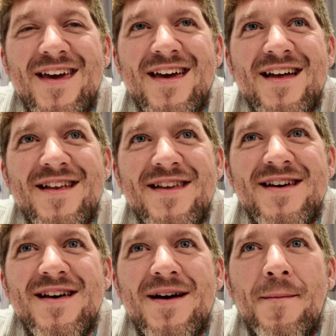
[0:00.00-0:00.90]
and
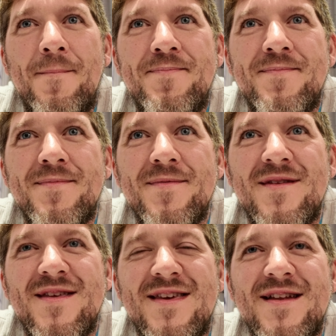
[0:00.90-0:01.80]

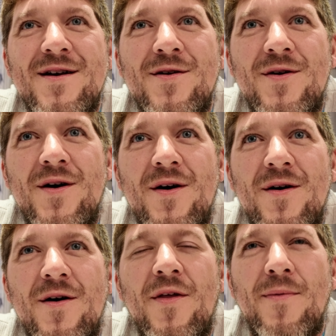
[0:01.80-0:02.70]
you know,
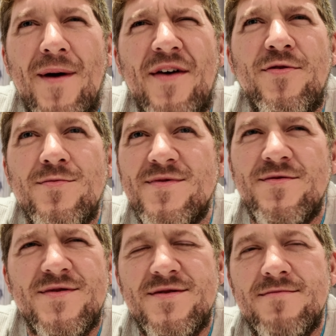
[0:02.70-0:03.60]
all the bathrooms
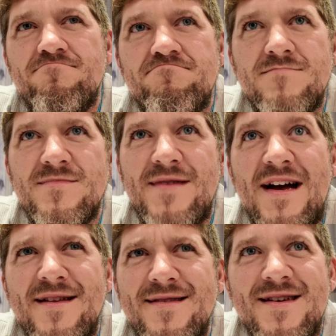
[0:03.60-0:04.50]
were
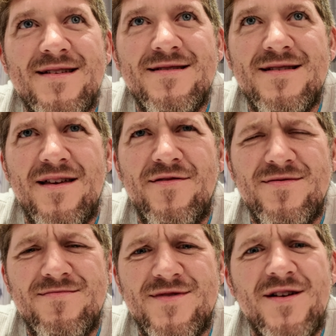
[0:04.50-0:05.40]
9, 10,
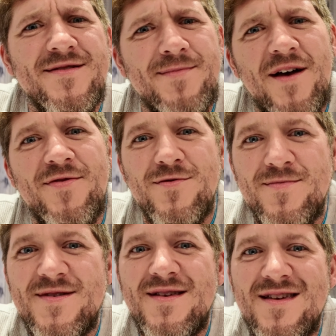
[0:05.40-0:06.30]
11 tons of
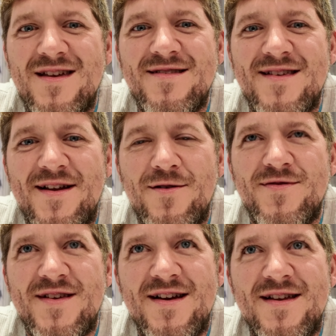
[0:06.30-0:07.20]
bathrooms, inside,
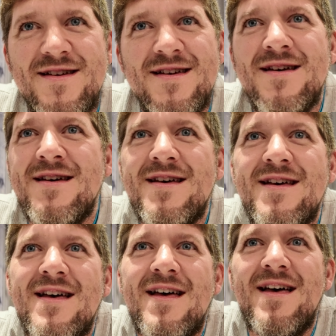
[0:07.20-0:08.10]
outside.
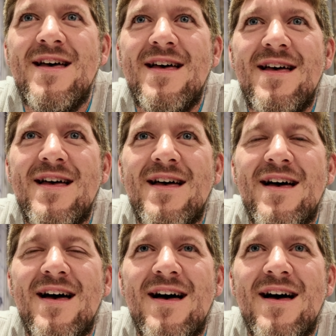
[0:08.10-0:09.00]

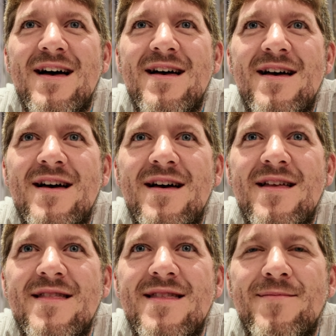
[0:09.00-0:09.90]

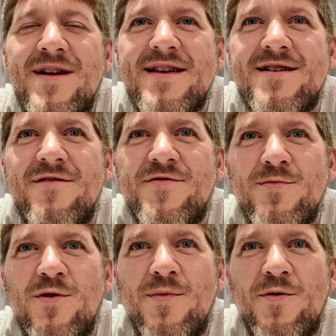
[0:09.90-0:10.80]
That made it
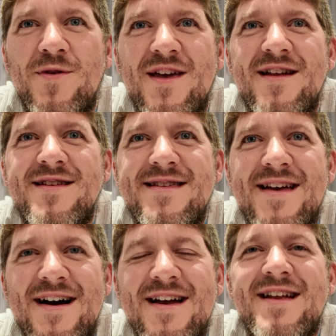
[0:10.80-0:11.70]
comfortable, but we had
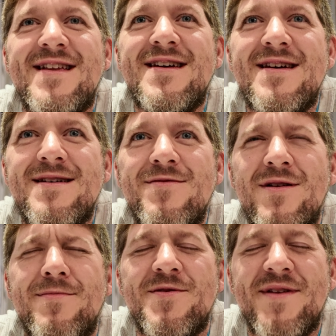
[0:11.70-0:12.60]

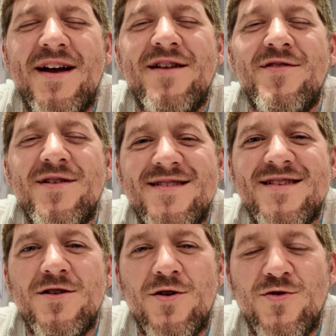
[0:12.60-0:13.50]
about 9 of us
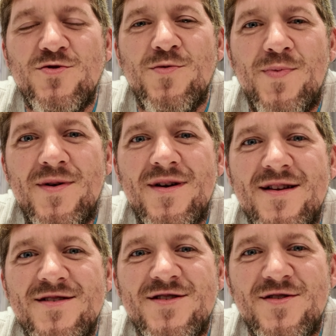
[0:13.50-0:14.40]
in our group, and
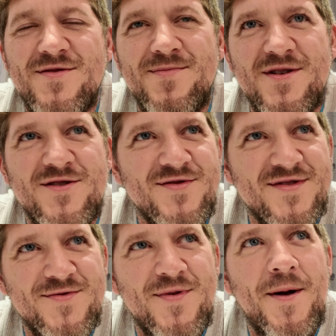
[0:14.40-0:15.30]
I'll share some
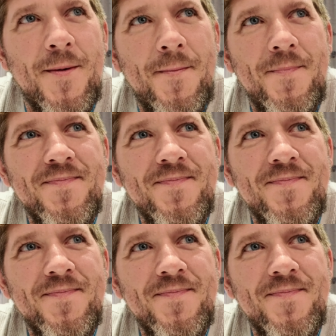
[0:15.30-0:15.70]
pictures as well.